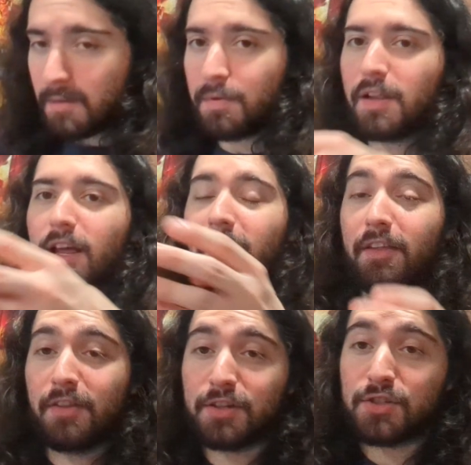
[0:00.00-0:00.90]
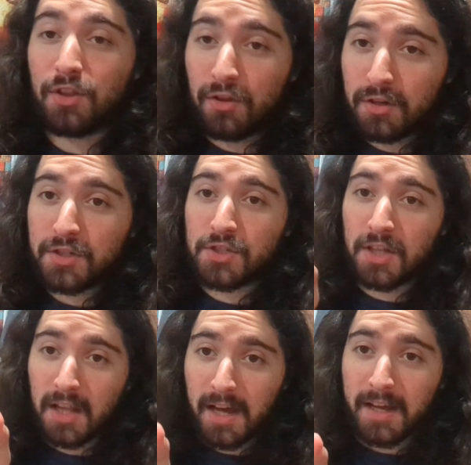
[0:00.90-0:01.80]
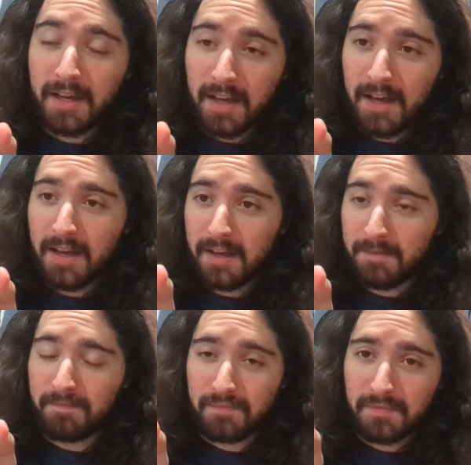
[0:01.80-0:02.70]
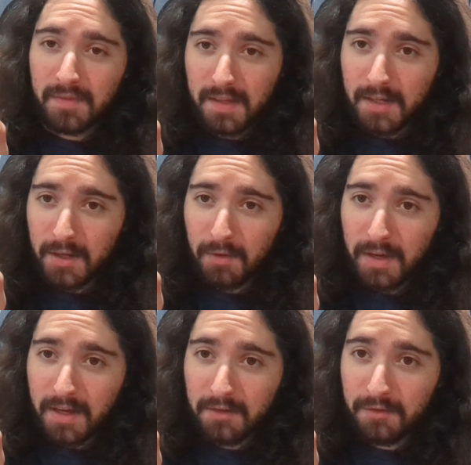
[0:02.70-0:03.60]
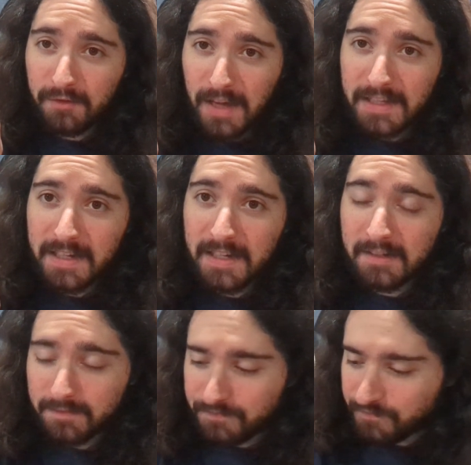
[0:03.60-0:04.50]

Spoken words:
But, like, this looks like a confetti,